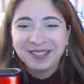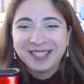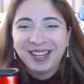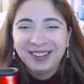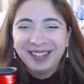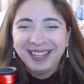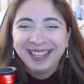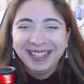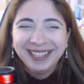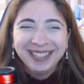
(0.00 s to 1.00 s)
sorry,
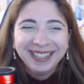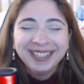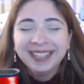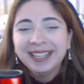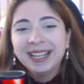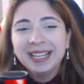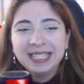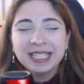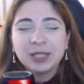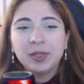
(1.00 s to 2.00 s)

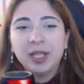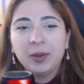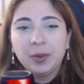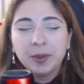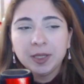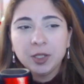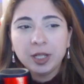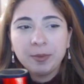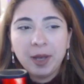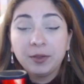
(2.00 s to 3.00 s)
in this video, we will
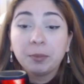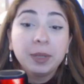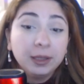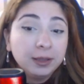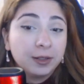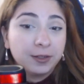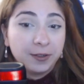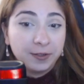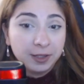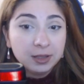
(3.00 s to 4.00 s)
talk about the Philidor
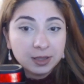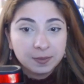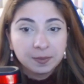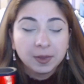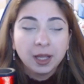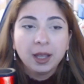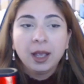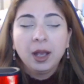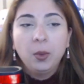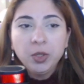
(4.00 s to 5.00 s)
defense,
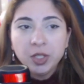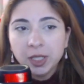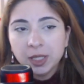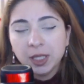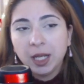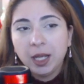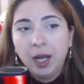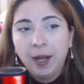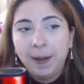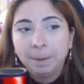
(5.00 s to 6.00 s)
which is like
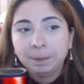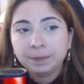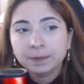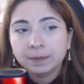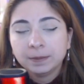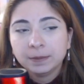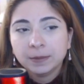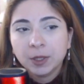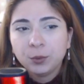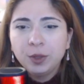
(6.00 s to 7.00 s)
um,
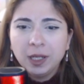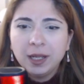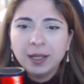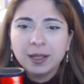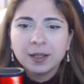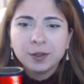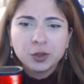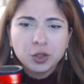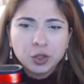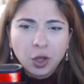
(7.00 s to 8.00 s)
really
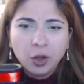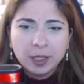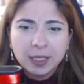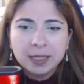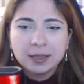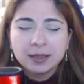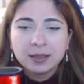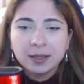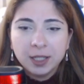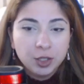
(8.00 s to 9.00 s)
solid,
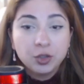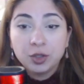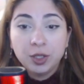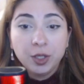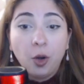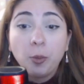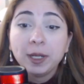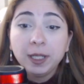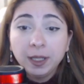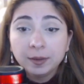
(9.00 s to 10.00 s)
interesting
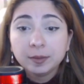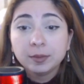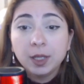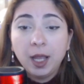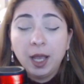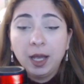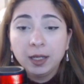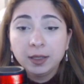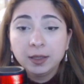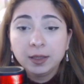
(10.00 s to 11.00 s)
opening.
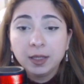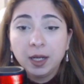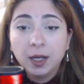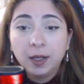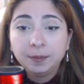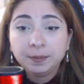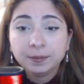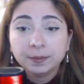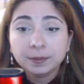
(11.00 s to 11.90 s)
And um,